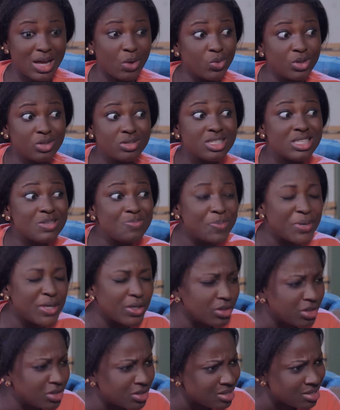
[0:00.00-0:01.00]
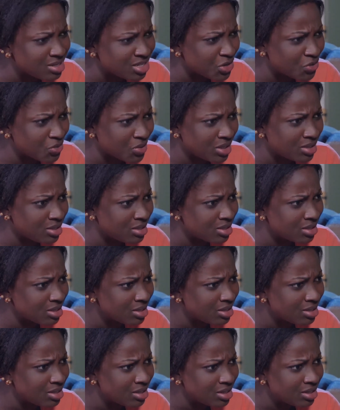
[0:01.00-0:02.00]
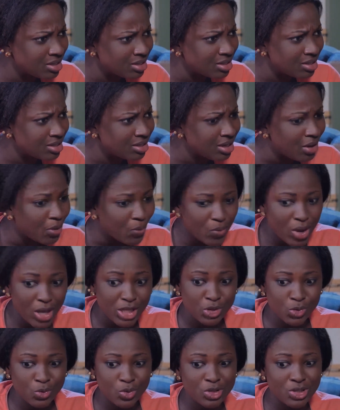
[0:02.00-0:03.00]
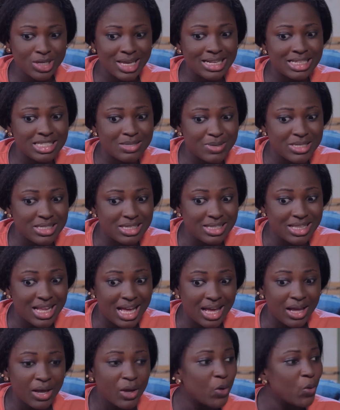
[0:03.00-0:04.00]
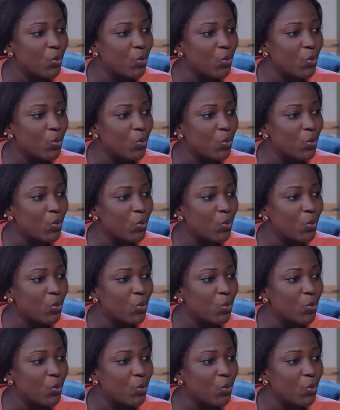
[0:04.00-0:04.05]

that wouldn't spill your secret? Where do you want to get this person that